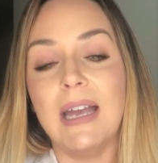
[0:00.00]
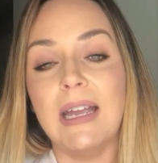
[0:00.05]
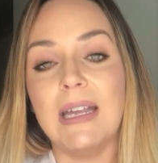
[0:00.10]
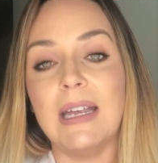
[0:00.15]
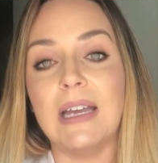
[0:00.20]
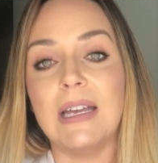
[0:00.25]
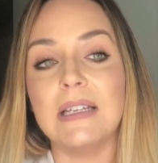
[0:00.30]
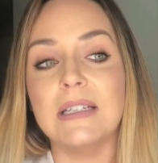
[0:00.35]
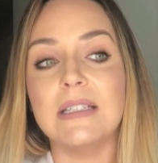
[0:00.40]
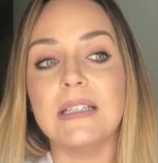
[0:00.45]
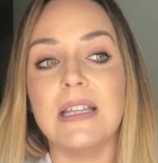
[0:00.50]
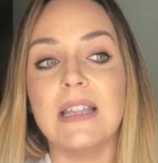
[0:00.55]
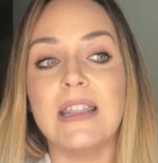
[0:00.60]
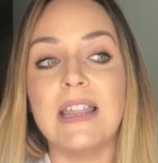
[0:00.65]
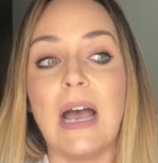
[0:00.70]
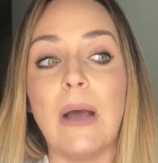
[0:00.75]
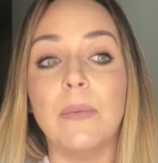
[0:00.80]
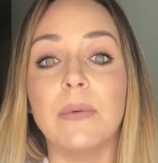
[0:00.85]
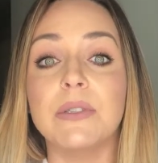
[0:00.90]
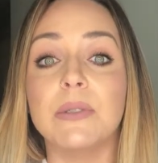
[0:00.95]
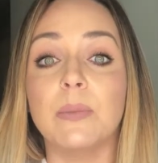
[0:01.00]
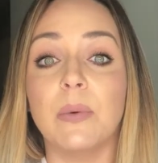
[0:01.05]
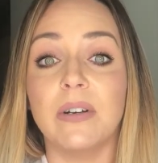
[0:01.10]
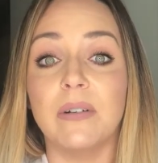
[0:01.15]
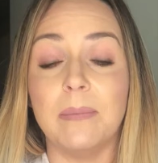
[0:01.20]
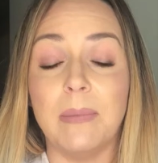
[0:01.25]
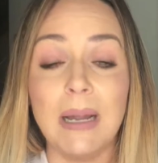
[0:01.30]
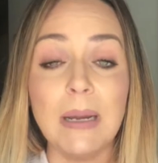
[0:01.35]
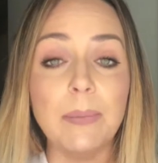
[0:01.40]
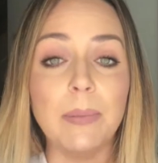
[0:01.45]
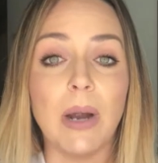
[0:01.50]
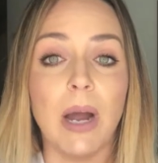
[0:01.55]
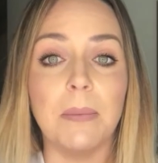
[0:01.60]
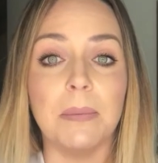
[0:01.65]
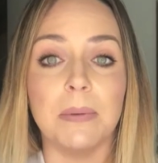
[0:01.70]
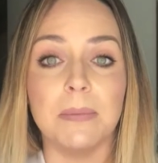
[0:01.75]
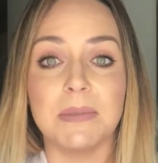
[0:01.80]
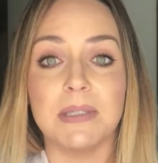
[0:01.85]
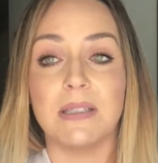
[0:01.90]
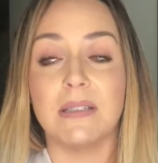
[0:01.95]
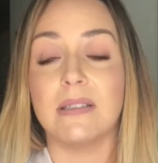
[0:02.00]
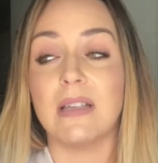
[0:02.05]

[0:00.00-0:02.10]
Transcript: And that was one of my problems,